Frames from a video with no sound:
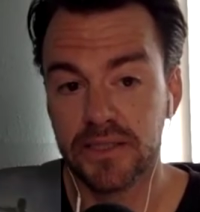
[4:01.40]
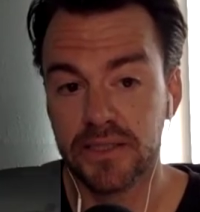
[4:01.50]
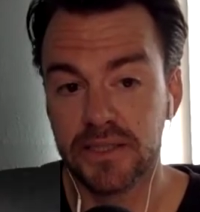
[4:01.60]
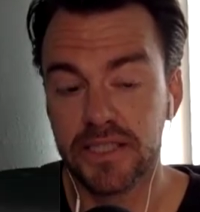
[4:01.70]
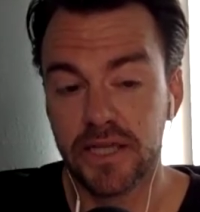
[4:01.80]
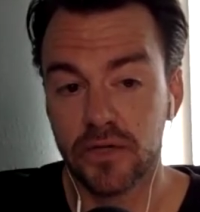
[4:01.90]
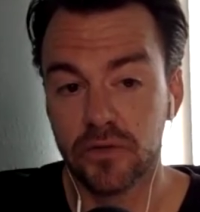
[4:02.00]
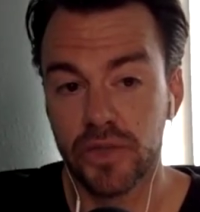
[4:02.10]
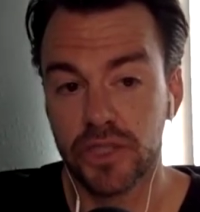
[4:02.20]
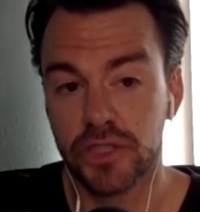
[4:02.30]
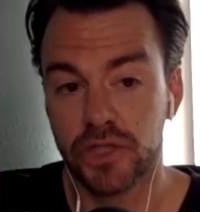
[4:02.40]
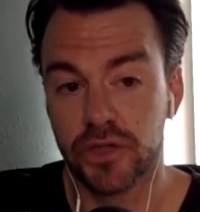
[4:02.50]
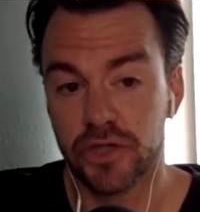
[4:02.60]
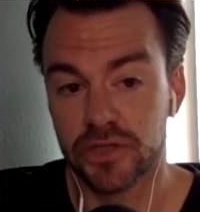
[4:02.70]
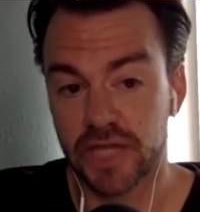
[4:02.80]
detailed with the
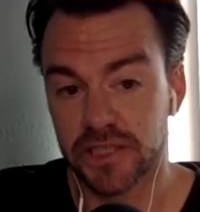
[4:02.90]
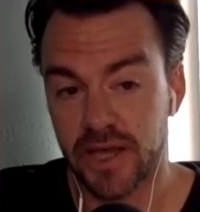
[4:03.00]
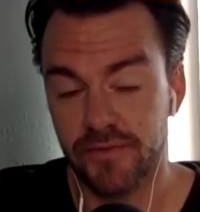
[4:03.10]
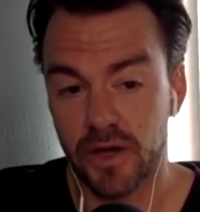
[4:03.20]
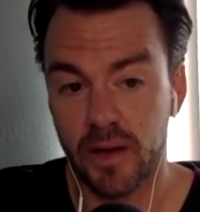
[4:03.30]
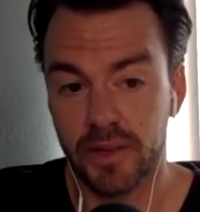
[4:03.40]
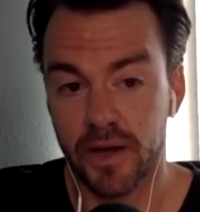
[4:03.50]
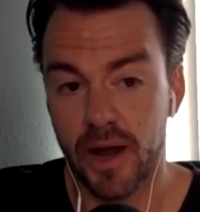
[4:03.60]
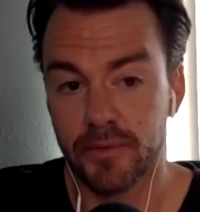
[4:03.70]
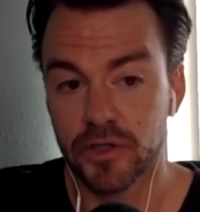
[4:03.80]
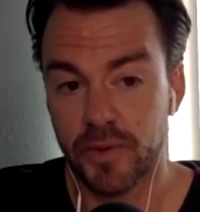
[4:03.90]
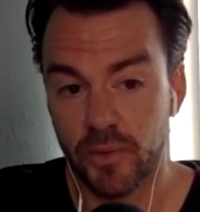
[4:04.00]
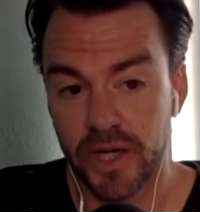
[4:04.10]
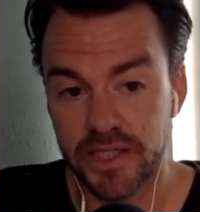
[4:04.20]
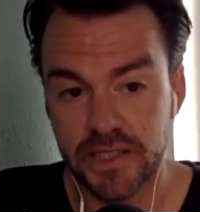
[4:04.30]
juniors, I just gave you a couple of numbers, but
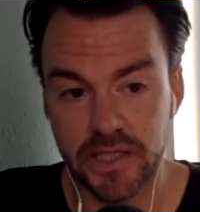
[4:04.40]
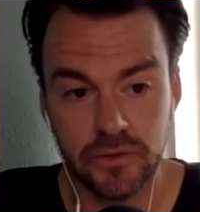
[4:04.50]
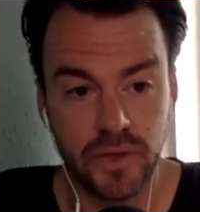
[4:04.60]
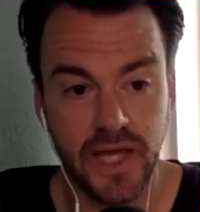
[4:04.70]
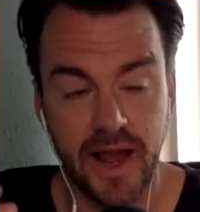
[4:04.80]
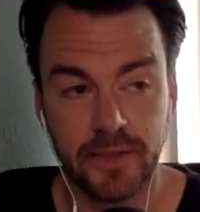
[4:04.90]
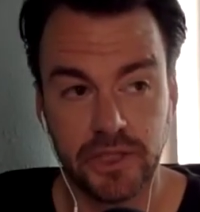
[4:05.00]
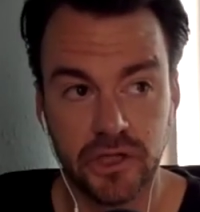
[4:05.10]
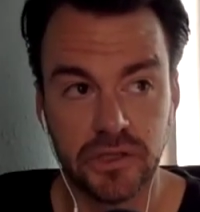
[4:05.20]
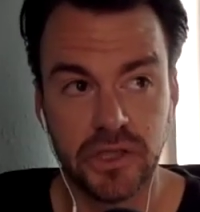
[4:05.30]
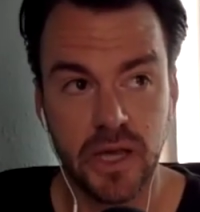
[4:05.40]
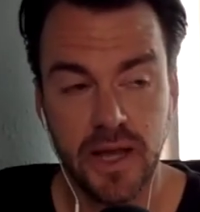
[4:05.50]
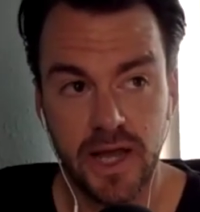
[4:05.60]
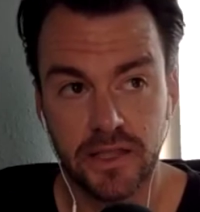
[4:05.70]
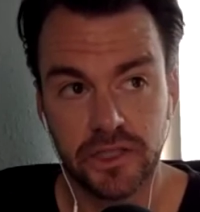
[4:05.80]
what he detailed with the amateurs
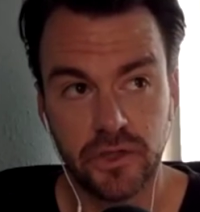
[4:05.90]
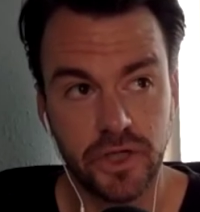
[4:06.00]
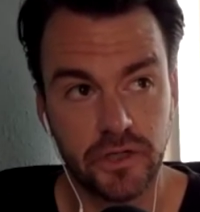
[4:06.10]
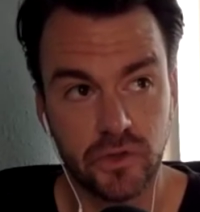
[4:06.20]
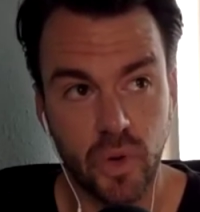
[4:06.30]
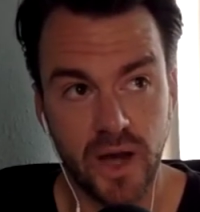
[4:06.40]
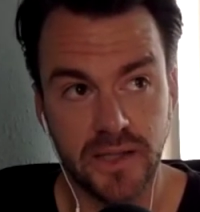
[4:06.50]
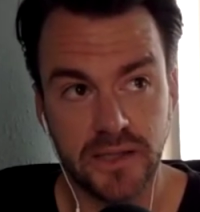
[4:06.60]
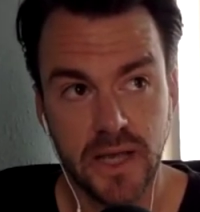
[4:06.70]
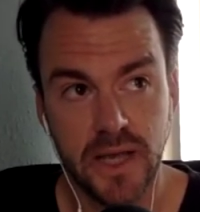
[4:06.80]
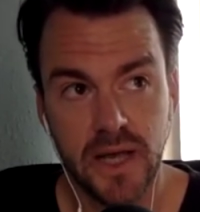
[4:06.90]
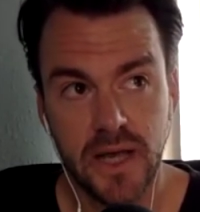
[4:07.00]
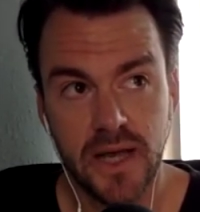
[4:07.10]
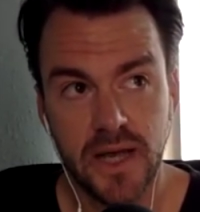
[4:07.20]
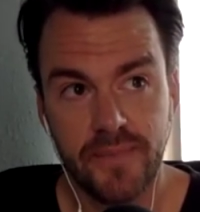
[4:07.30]
and the juniors was
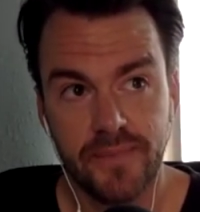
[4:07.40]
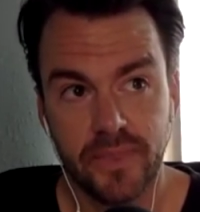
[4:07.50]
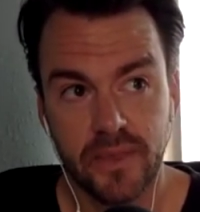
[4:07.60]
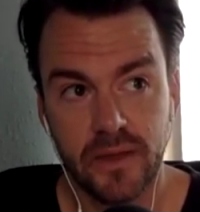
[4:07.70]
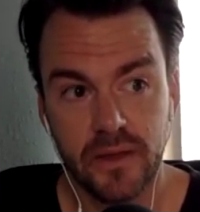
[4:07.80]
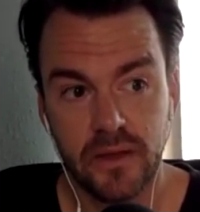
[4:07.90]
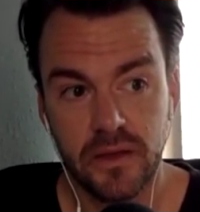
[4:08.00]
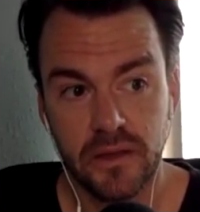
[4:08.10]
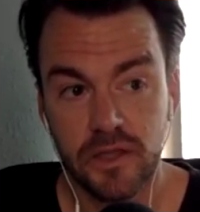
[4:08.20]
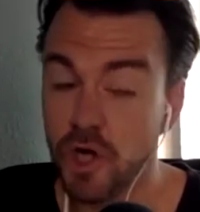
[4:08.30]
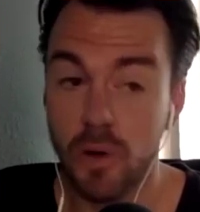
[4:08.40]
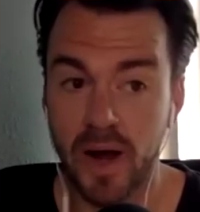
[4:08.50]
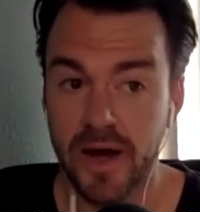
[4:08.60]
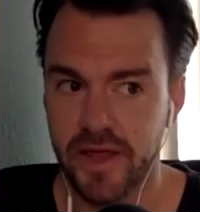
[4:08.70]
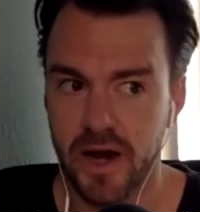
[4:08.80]
there's no
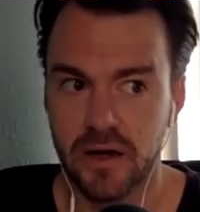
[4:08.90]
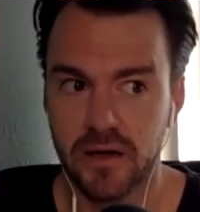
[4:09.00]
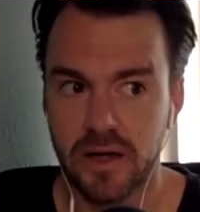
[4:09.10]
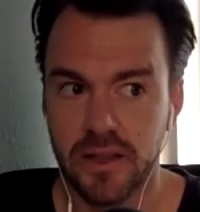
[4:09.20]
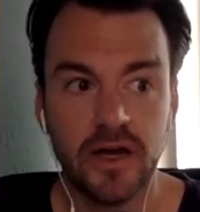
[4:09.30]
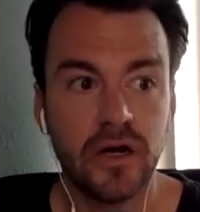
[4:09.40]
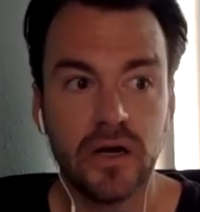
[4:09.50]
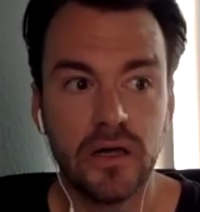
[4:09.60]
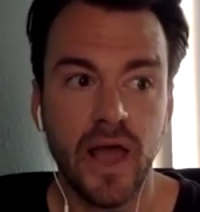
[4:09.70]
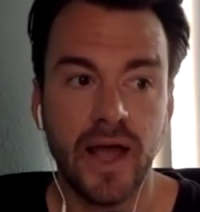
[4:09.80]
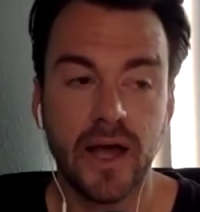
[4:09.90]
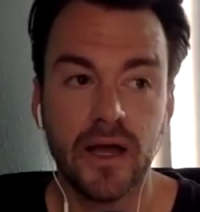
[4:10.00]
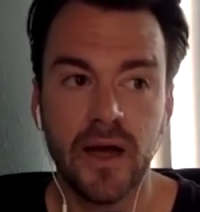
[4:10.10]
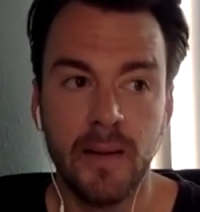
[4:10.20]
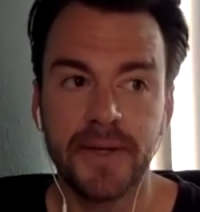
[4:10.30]
money there. They're
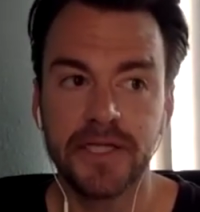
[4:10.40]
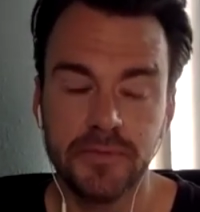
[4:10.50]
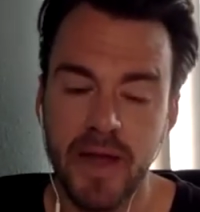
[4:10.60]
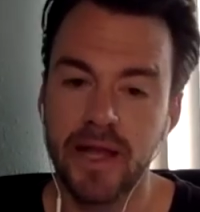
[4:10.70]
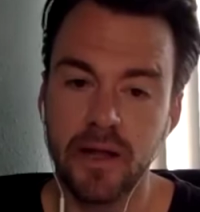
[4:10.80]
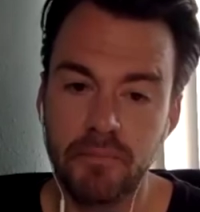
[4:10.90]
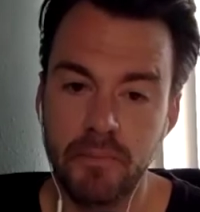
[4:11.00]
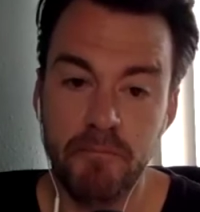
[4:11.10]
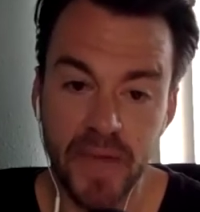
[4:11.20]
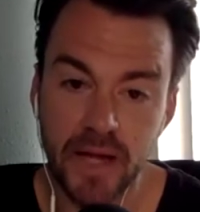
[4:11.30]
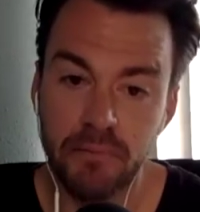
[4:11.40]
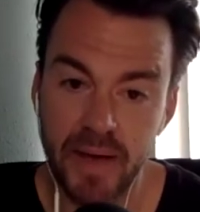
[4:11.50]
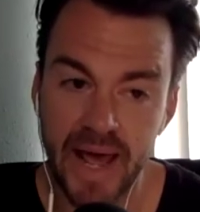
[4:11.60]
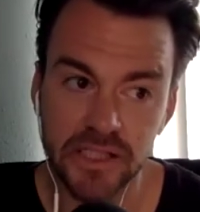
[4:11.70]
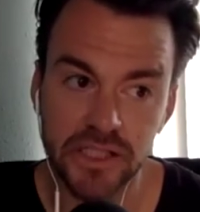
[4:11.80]
like companies making big
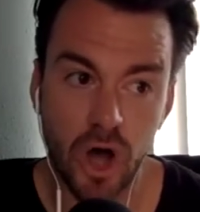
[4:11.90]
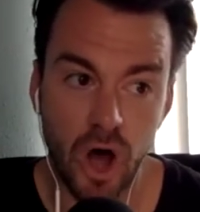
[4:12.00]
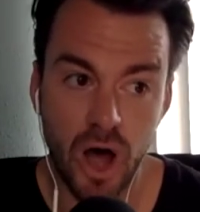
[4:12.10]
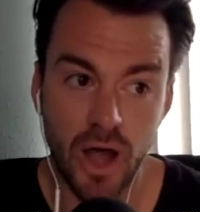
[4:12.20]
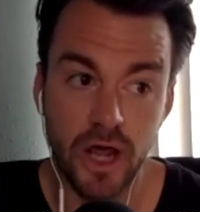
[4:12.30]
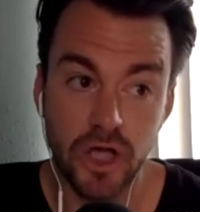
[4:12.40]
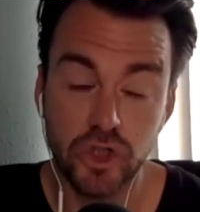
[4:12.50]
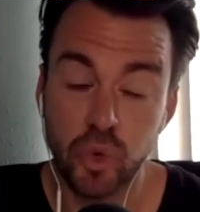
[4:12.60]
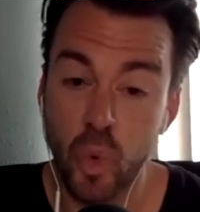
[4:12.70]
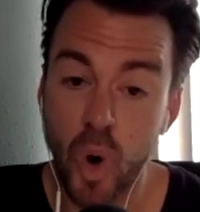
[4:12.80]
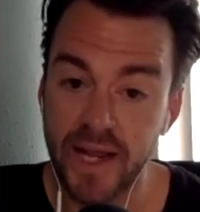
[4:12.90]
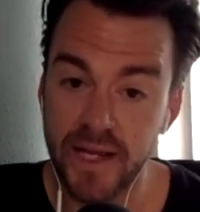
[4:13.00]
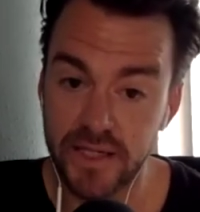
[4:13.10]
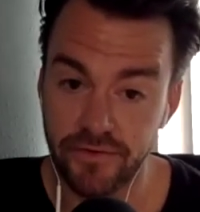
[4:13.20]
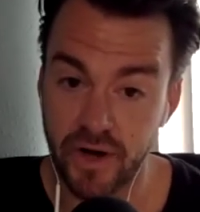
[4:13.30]
bets on 20
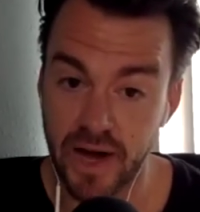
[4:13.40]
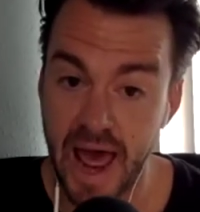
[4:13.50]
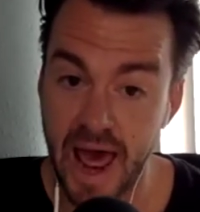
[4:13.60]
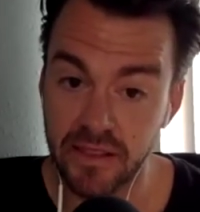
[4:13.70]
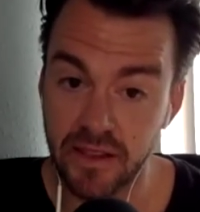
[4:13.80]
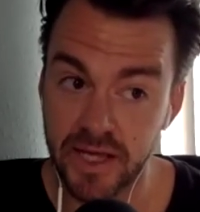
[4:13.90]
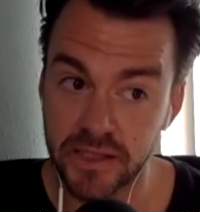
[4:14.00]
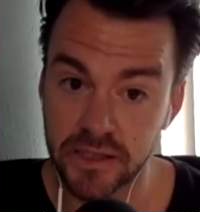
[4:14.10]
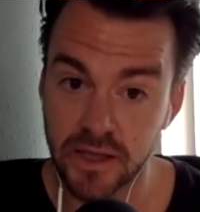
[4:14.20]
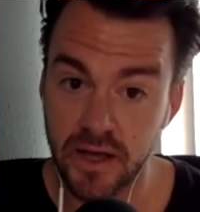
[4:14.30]
different athletes